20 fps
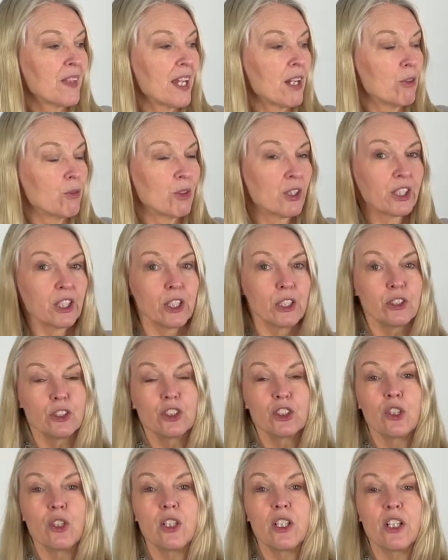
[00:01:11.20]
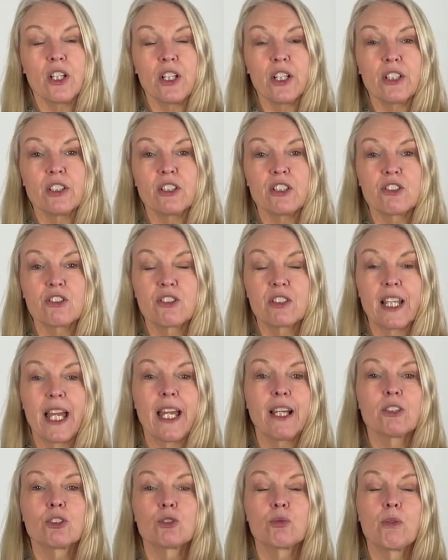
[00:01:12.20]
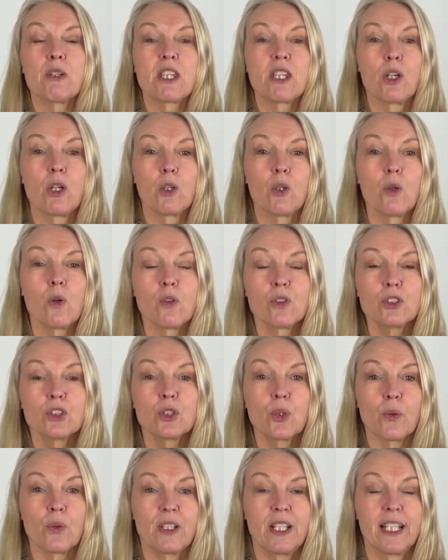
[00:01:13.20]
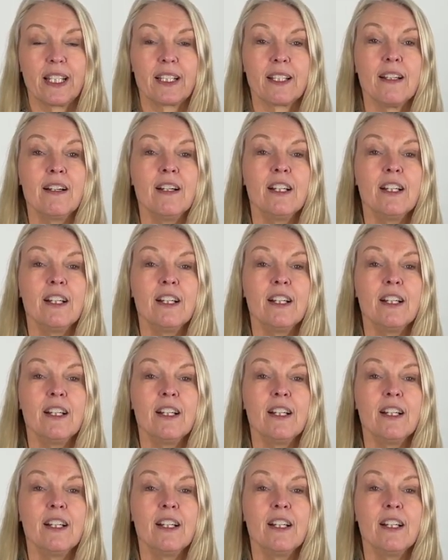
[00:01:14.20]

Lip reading: We're going to learn the scales with a long tonic.